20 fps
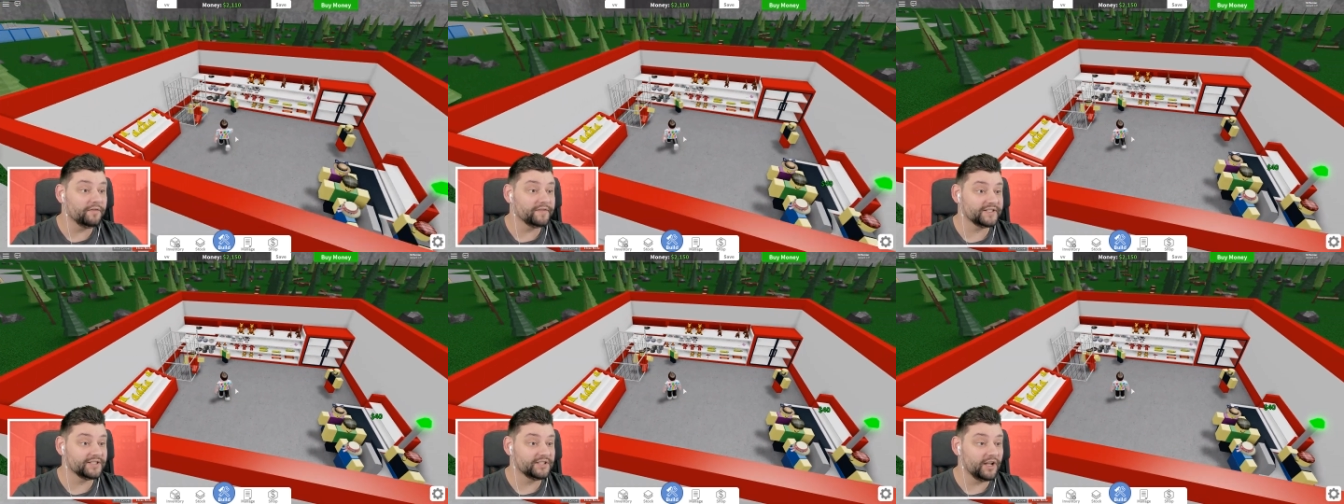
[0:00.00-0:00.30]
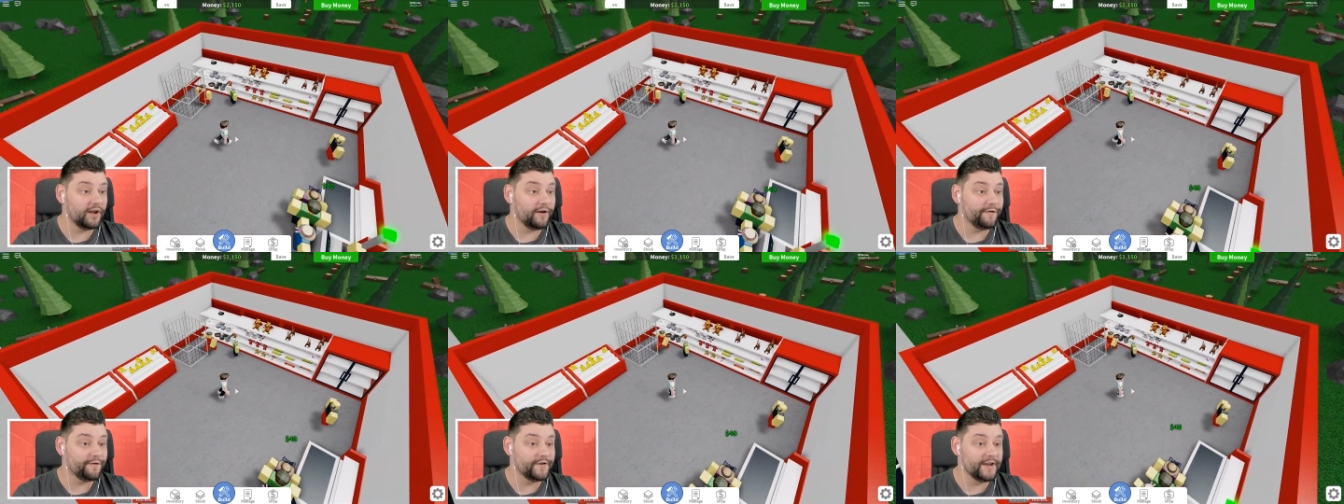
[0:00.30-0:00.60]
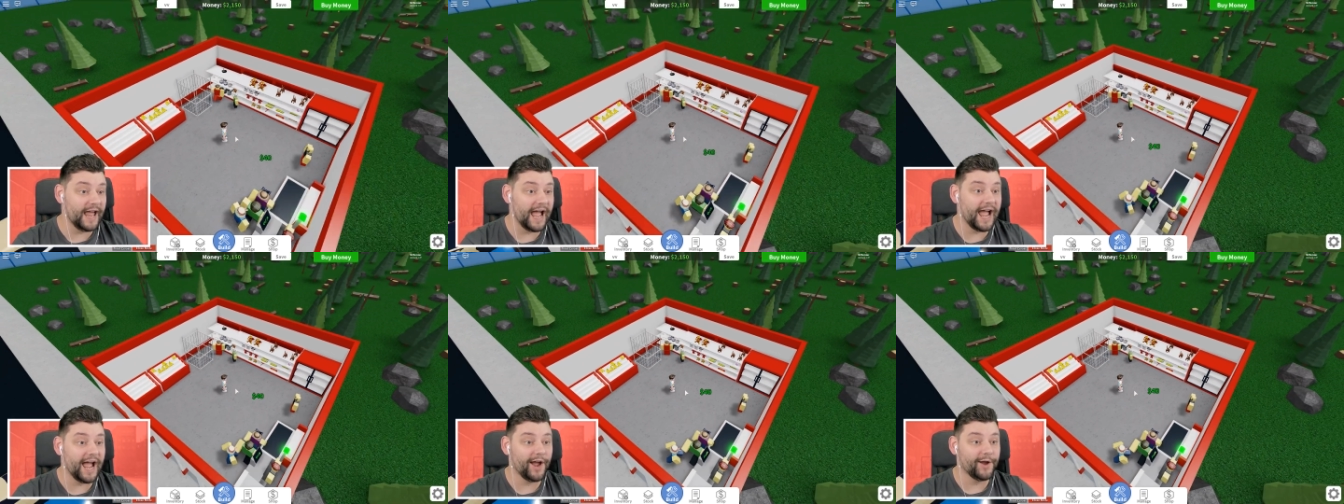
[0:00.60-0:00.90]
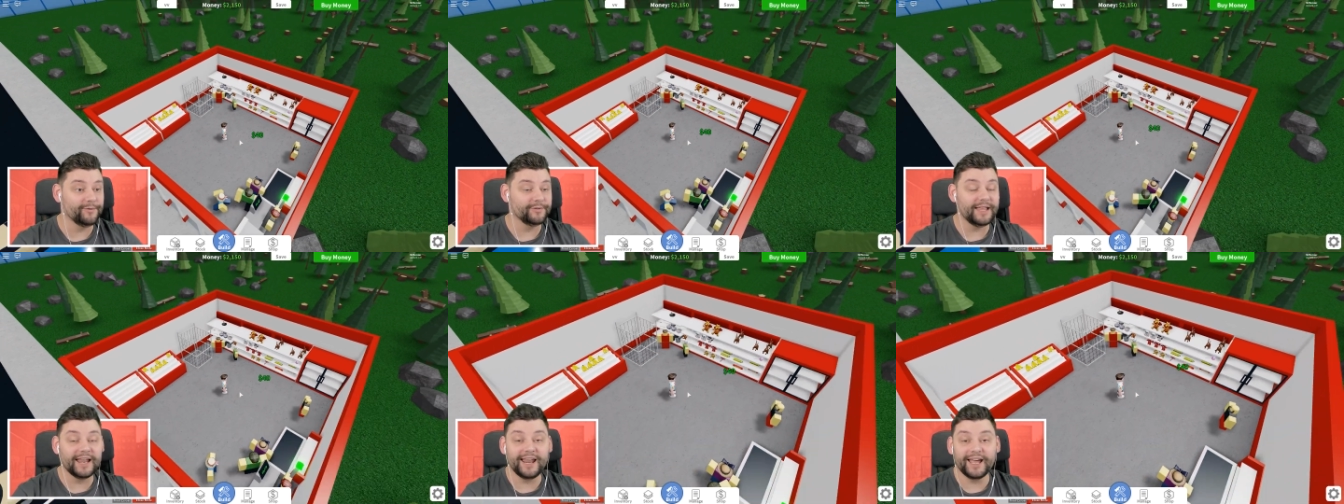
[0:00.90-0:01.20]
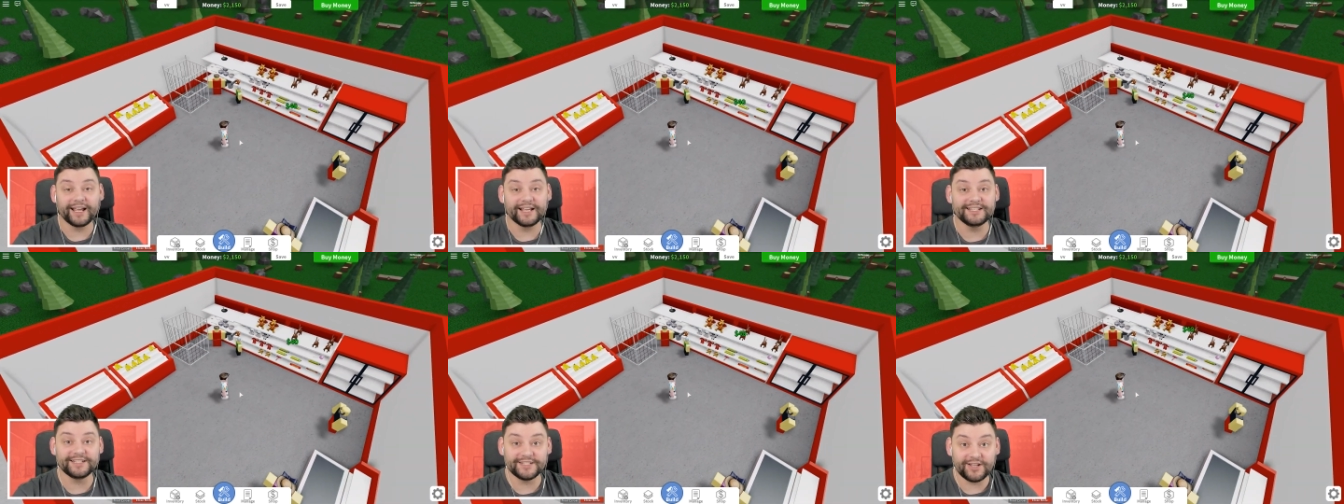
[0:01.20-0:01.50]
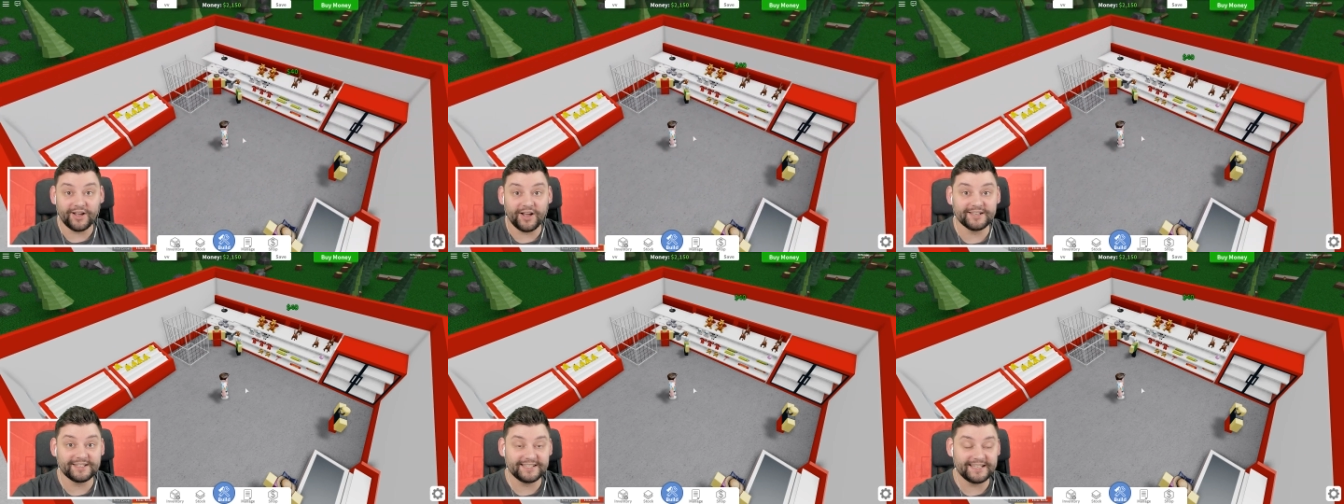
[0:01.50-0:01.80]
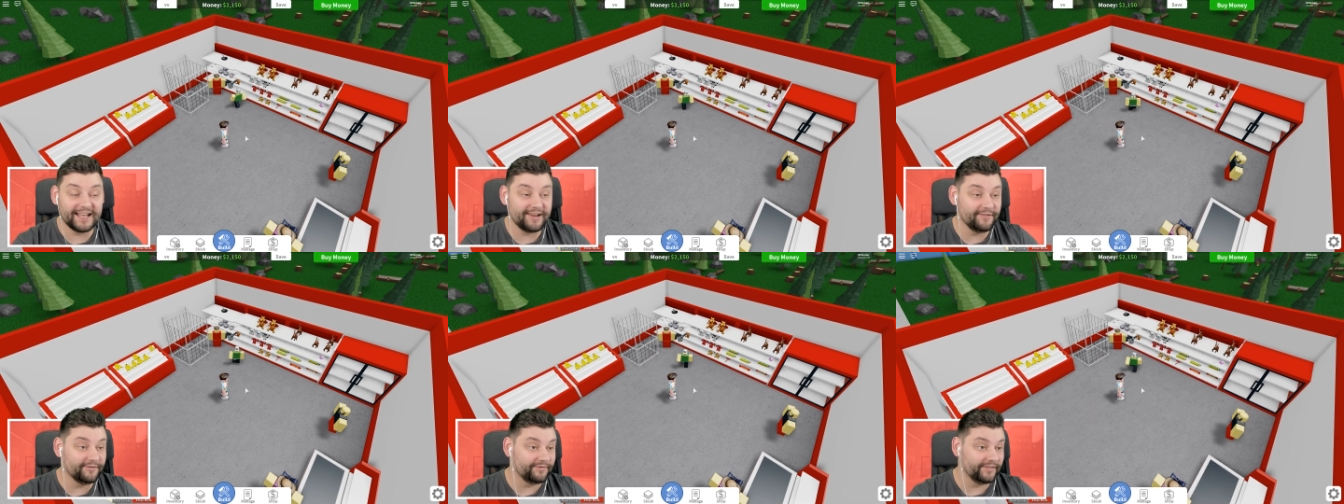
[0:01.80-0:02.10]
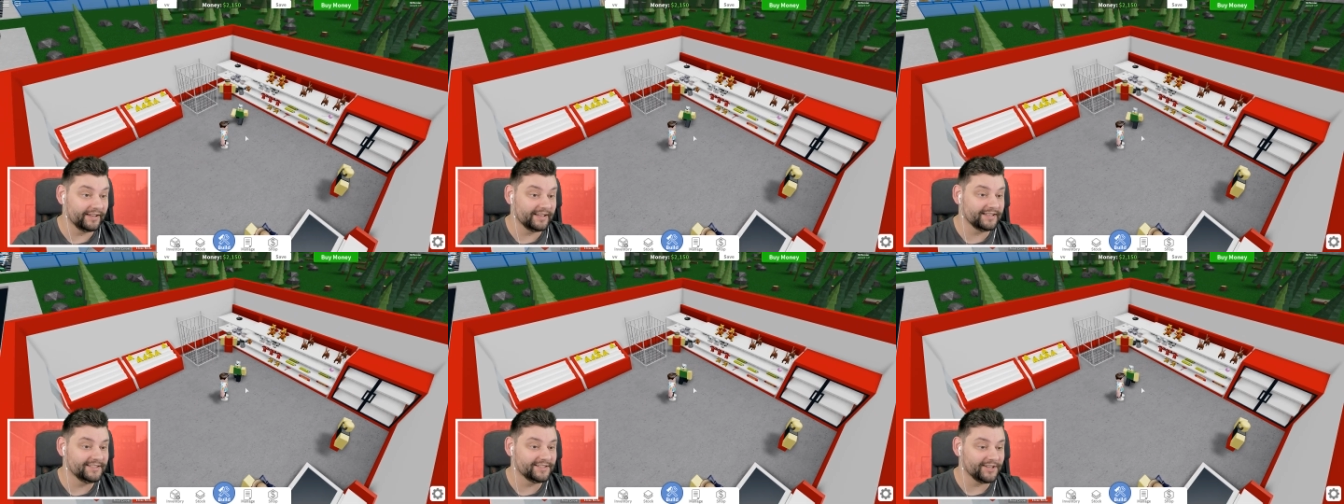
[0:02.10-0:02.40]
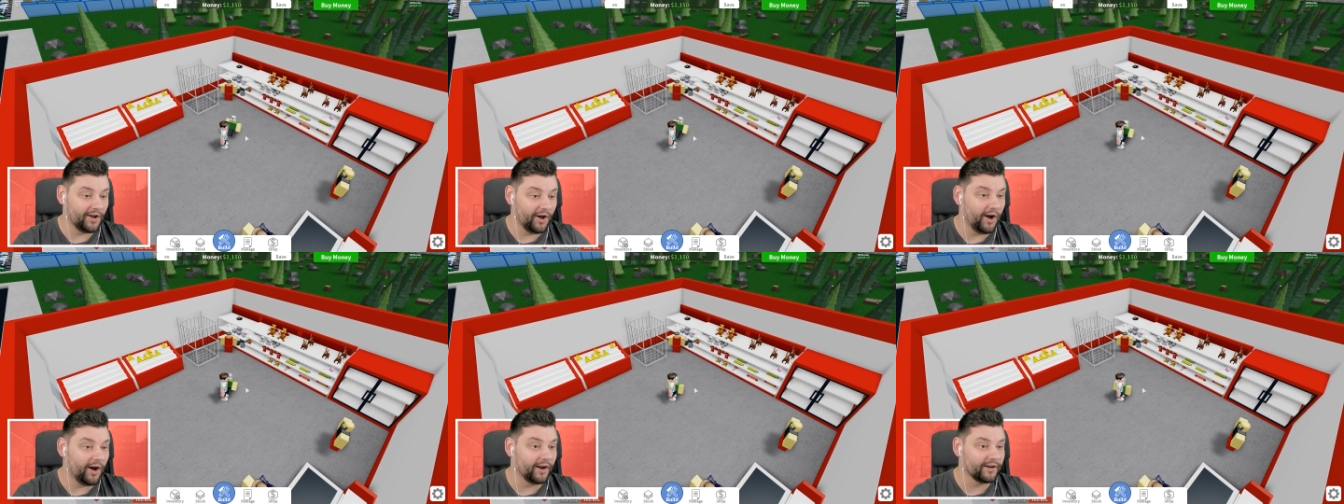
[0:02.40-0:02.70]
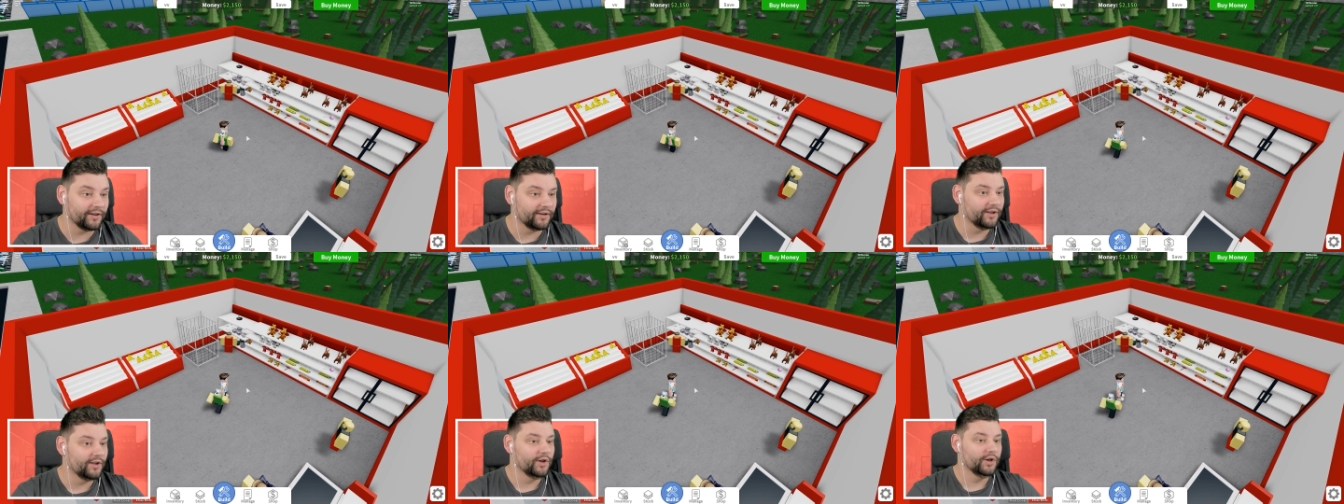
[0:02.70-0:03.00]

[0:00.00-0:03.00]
of stuff now that I can start selling things on.